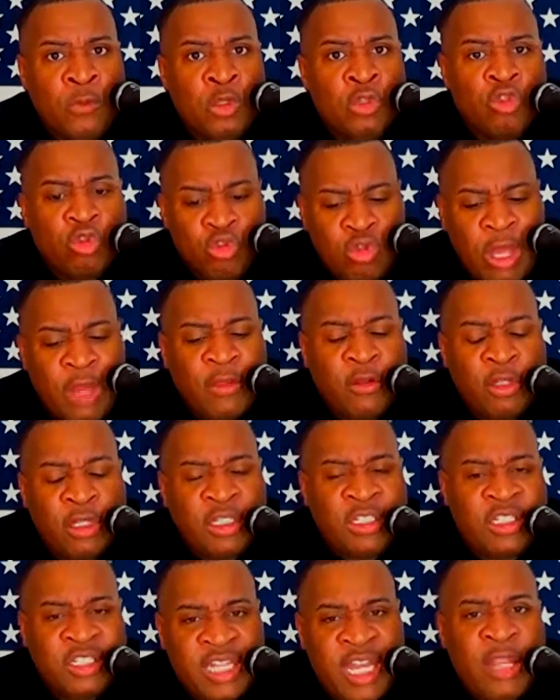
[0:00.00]
So you have to look
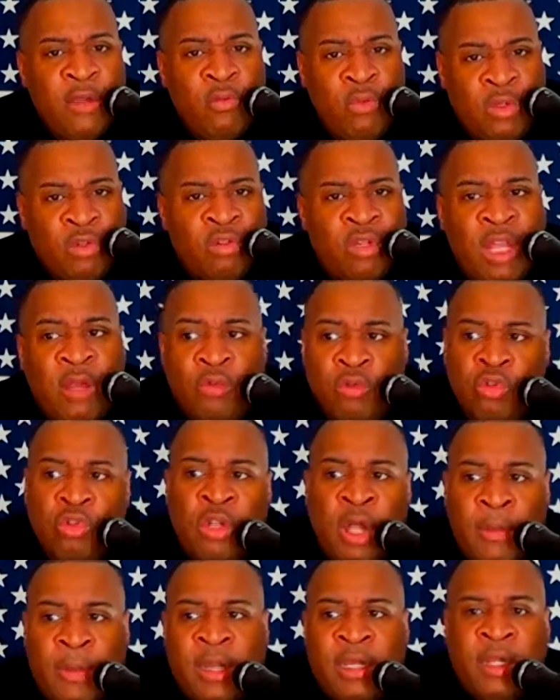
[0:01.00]
in the same window that when you're
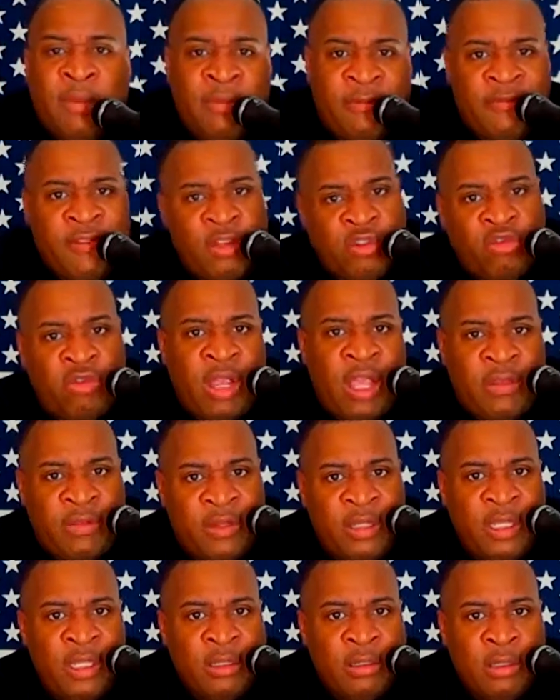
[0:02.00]
talking about that professional
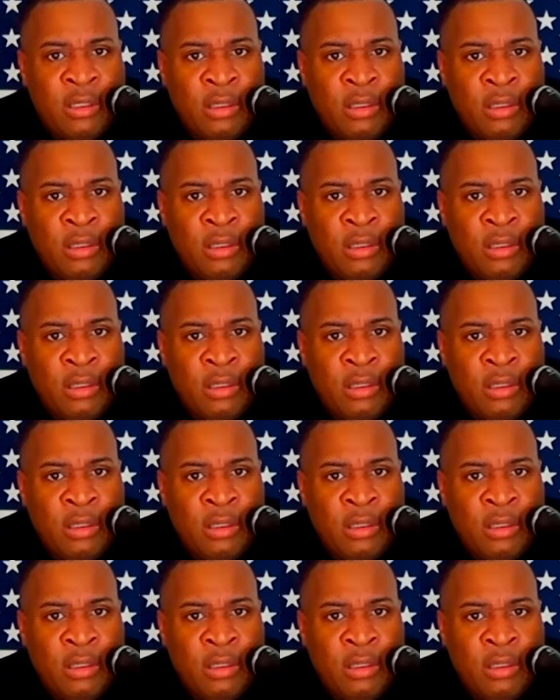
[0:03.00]
athlete.